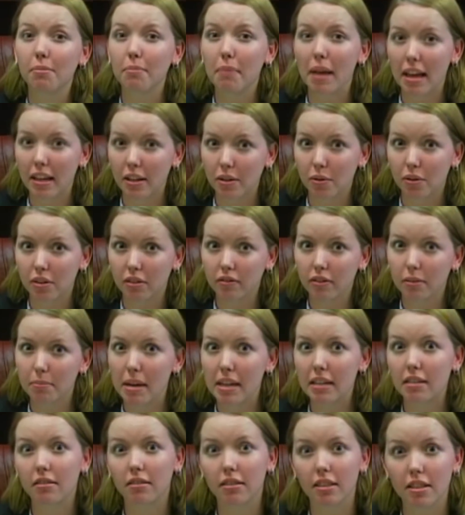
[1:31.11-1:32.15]
Manual for
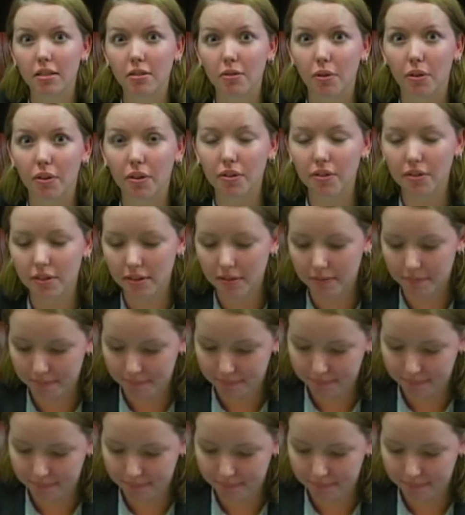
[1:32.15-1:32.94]
Mental Disorders.